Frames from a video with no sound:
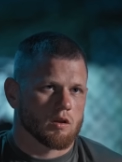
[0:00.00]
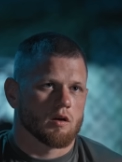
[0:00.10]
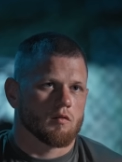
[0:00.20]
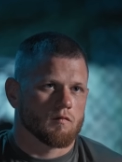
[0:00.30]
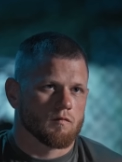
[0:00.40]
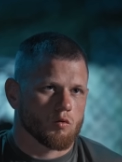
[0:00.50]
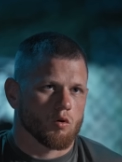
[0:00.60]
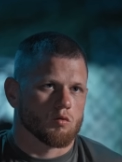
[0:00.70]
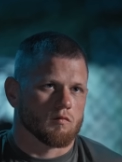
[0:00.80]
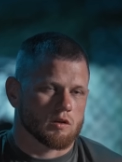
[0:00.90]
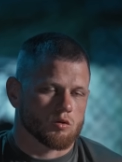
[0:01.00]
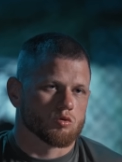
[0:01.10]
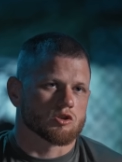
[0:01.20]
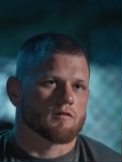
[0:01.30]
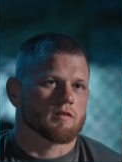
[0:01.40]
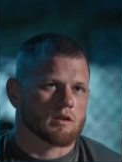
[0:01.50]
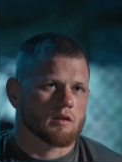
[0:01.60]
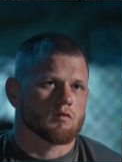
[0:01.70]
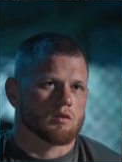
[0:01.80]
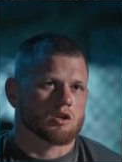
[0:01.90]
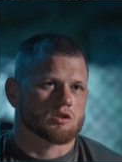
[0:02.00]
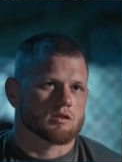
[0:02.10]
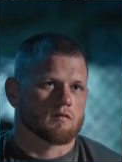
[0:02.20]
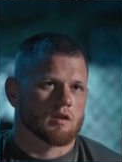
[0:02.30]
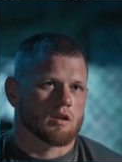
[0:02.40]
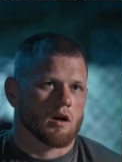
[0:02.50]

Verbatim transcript: we could do our job very effectively